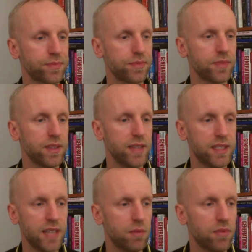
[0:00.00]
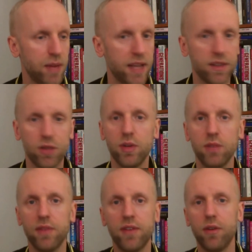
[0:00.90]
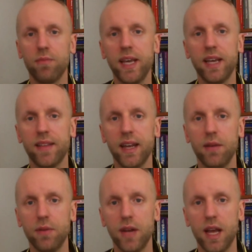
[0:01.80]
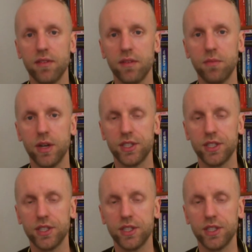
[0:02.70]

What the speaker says: this type of plant who will be very big, then I will have much